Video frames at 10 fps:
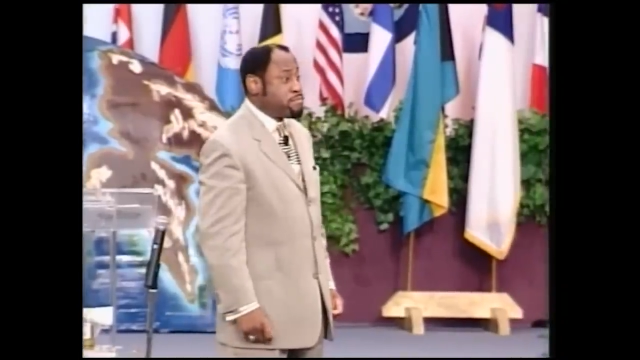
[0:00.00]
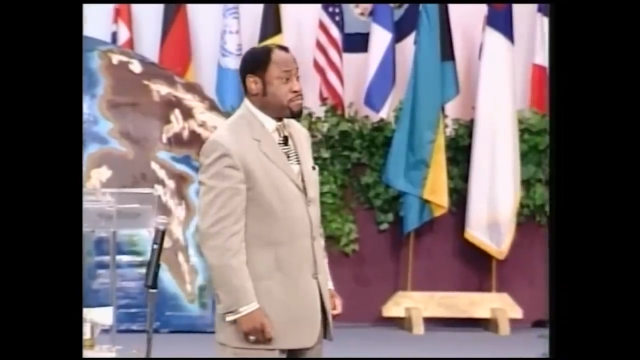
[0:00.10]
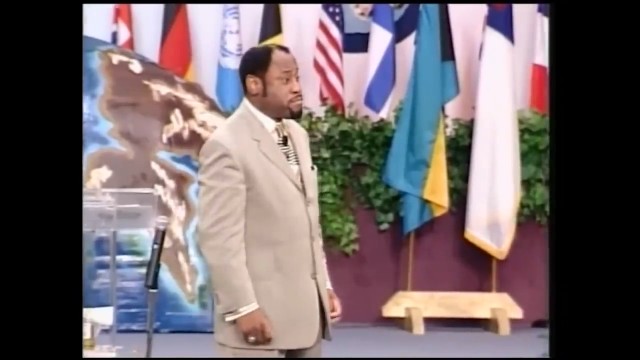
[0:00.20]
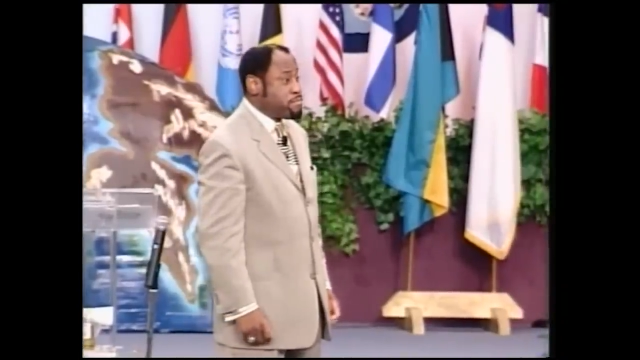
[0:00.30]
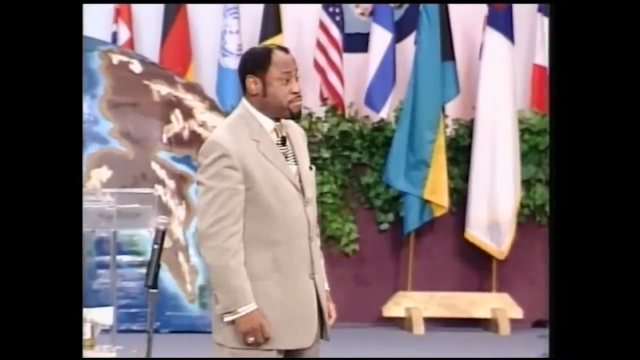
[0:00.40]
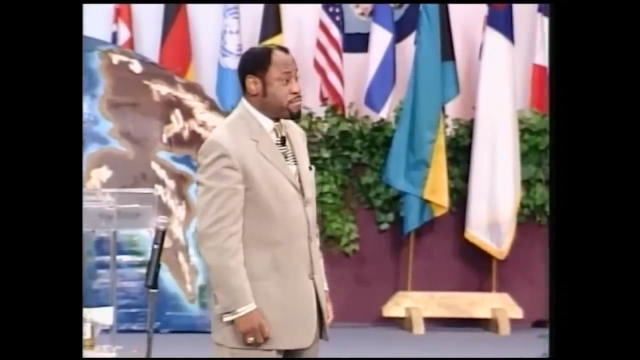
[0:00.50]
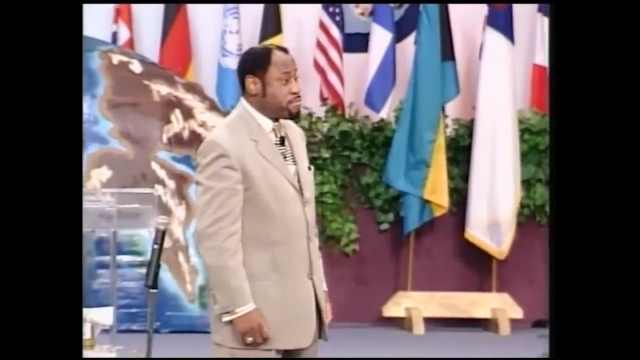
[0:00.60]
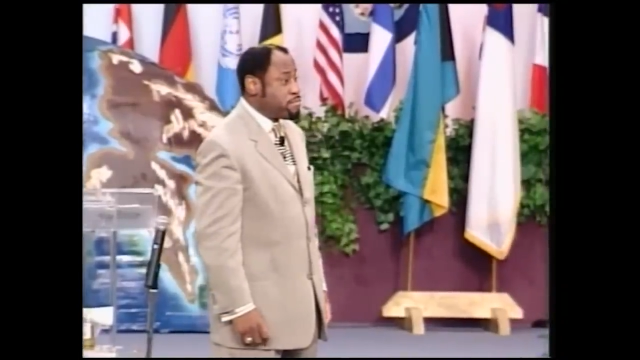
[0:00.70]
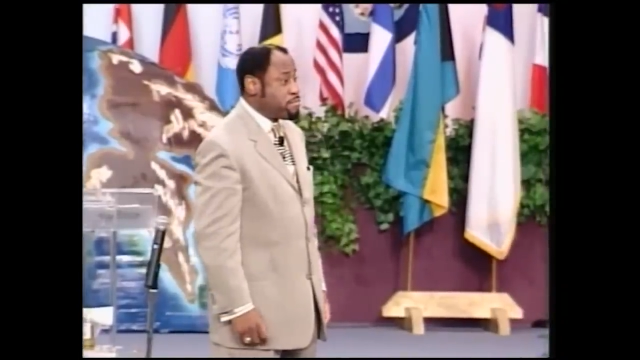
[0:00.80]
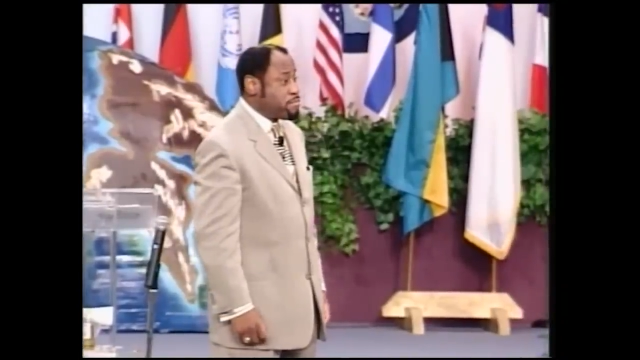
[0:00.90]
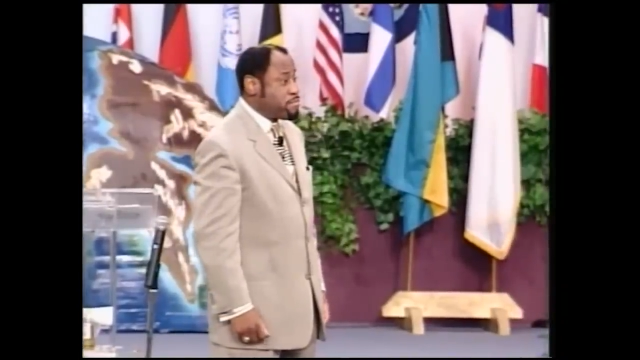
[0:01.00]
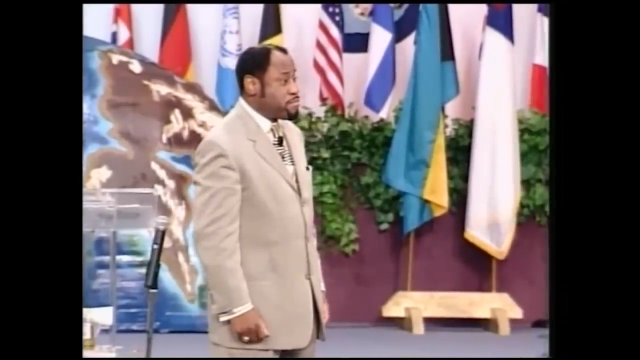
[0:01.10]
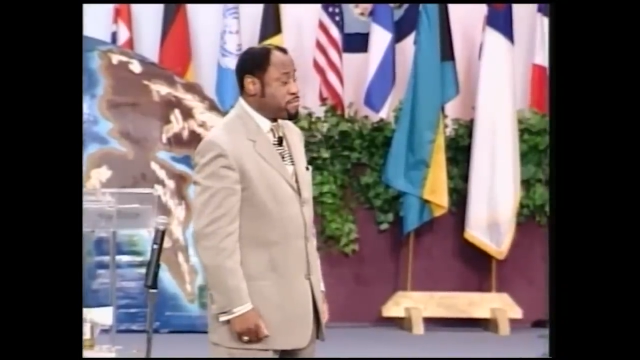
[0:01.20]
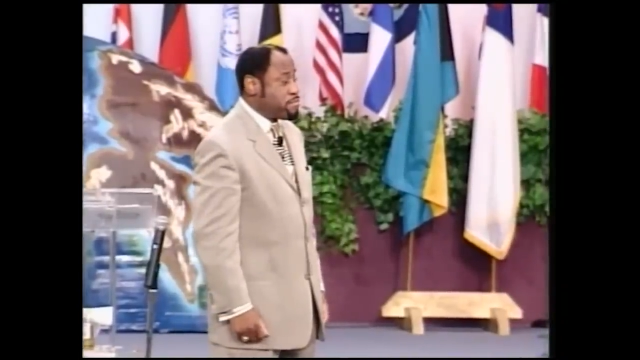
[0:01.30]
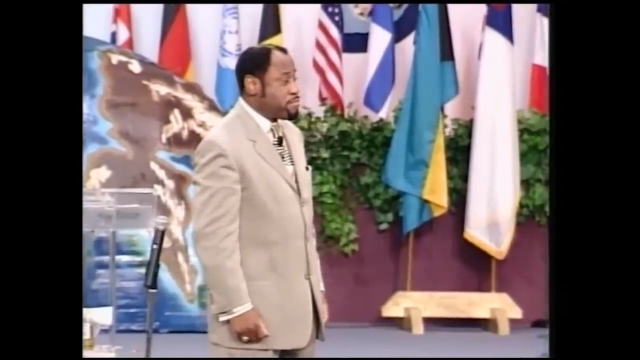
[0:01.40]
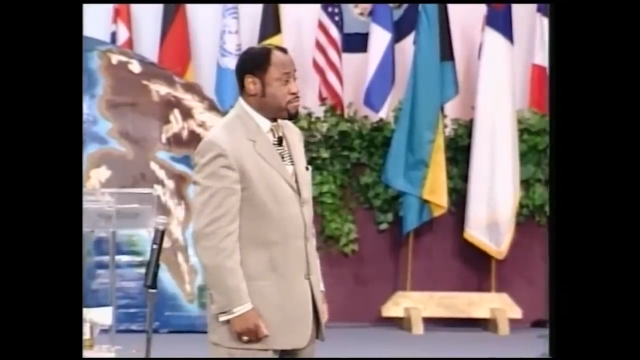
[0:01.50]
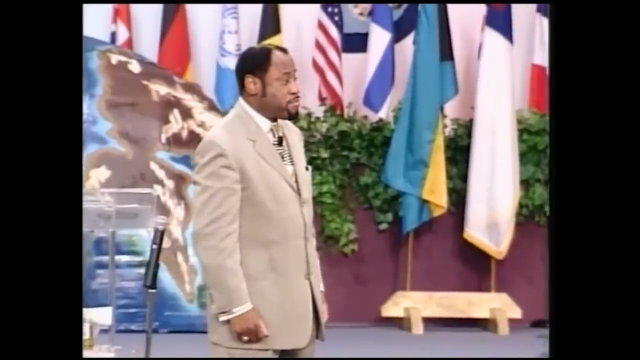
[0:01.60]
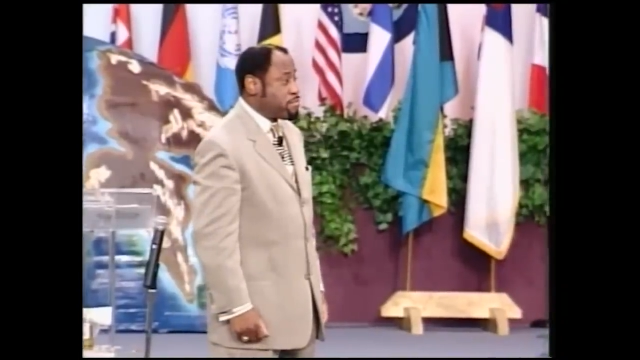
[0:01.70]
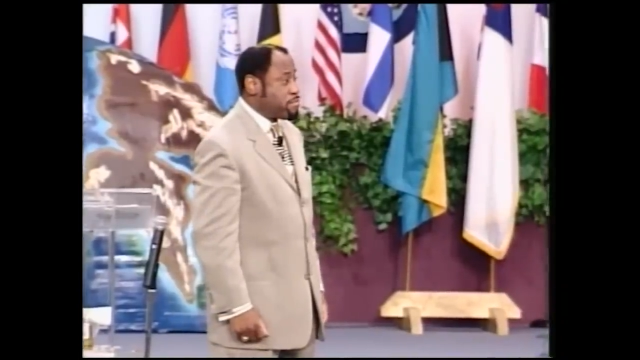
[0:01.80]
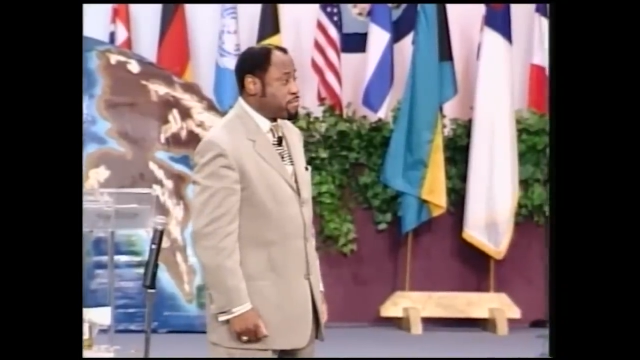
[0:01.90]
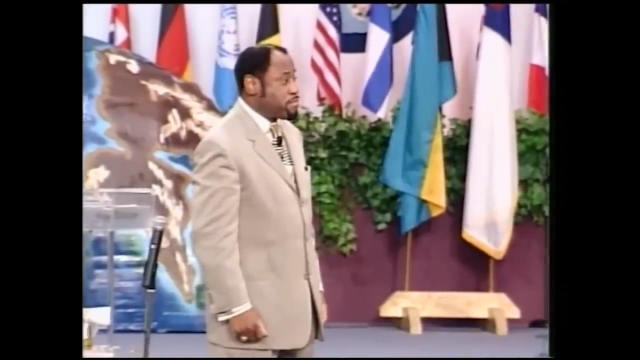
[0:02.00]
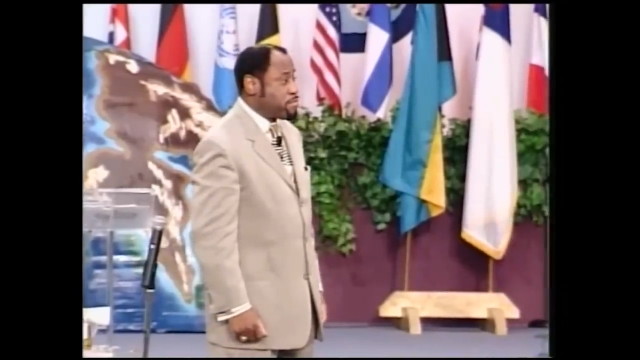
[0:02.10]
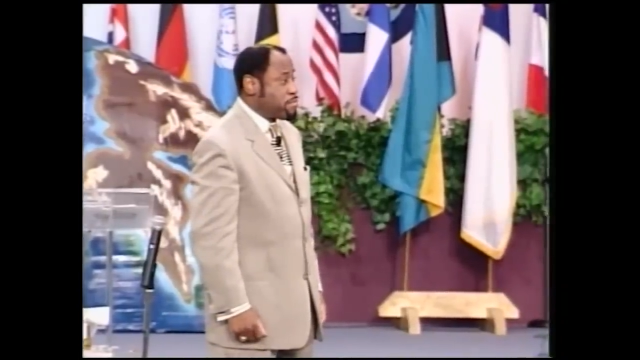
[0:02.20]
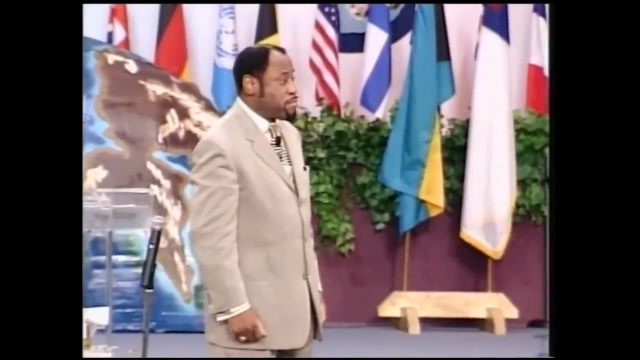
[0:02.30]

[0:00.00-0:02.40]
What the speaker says: No one is speaking in this clip.